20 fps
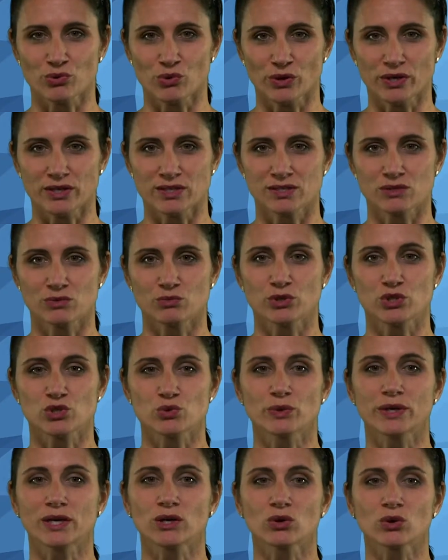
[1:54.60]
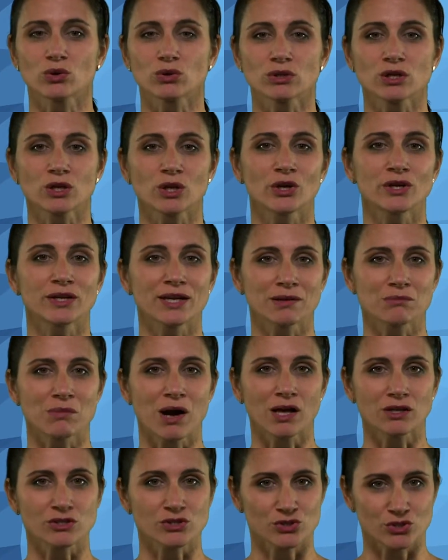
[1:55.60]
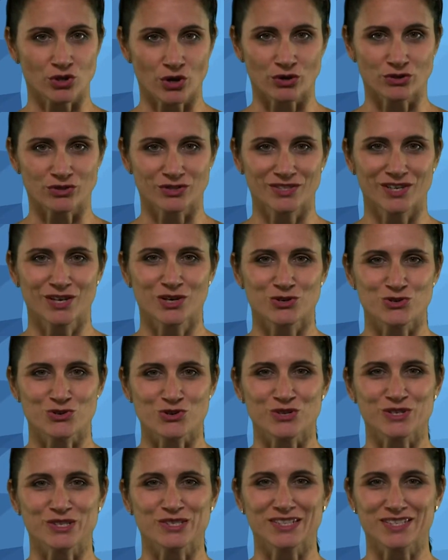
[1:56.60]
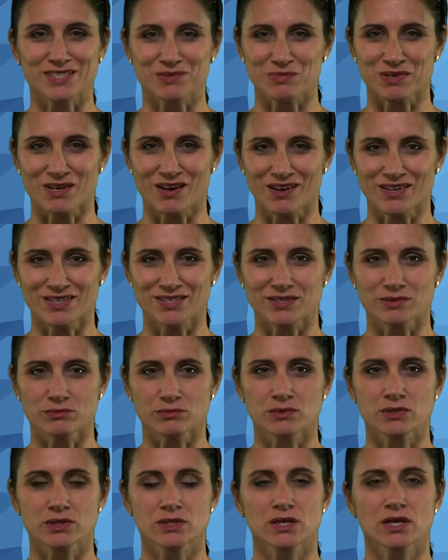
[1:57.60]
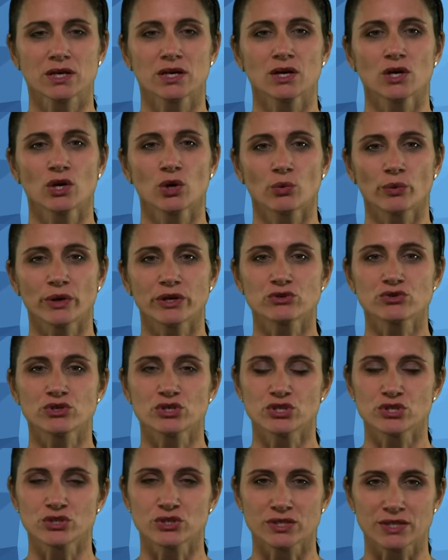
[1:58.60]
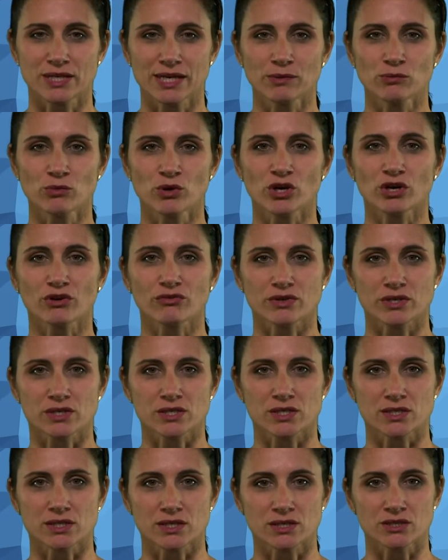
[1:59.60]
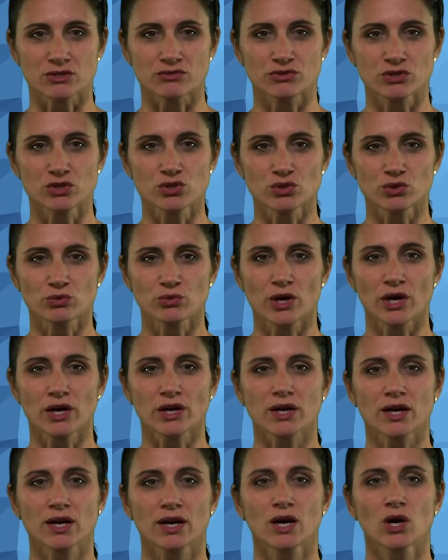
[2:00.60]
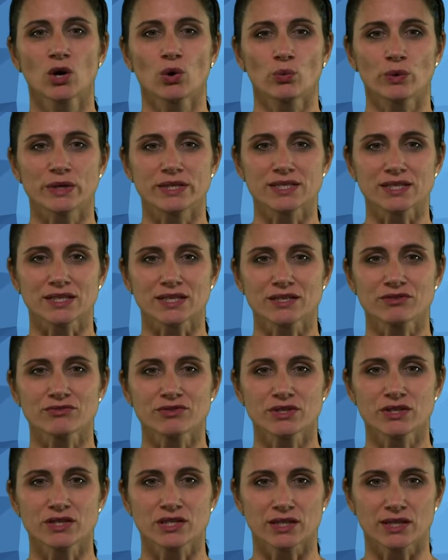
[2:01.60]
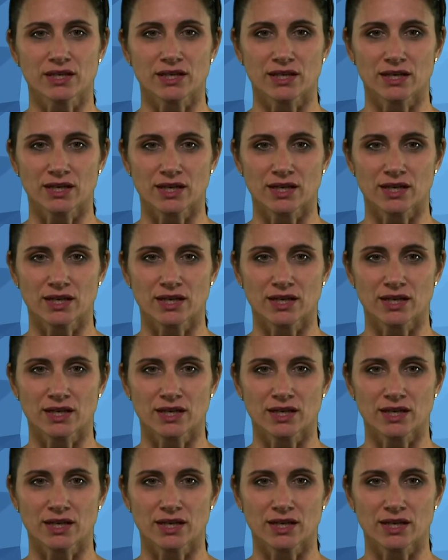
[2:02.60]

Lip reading: points, which we called learning milestones, not assessment items. We introduced teamwork versus individual work. We delivered the